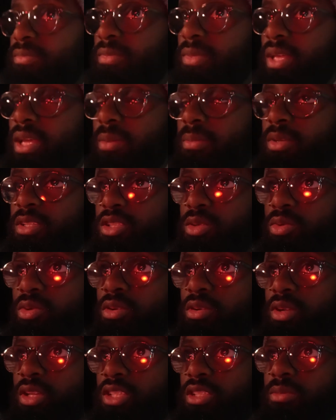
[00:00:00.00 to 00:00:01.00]
Yeah, man. So we're
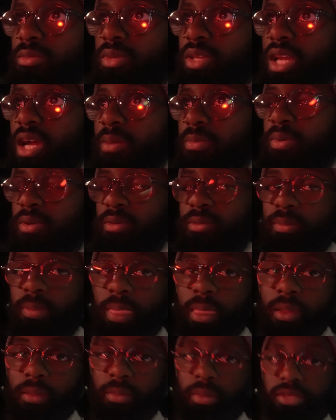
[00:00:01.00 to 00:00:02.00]
gonna get some miapa,
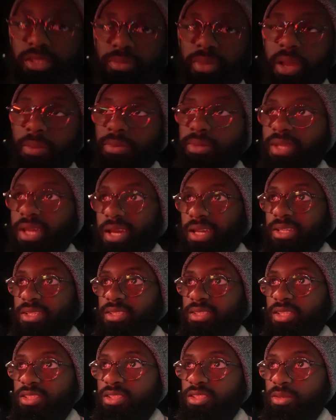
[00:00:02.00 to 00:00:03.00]
maybe some
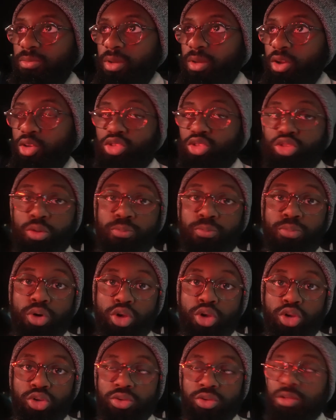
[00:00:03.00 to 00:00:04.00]
empanadas and some arroz con
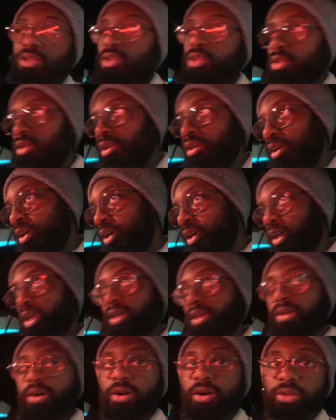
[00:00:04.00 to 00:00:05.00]
pollo,
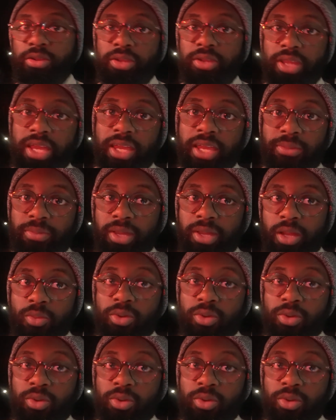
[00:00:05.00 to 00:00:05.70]
and call it a night, man.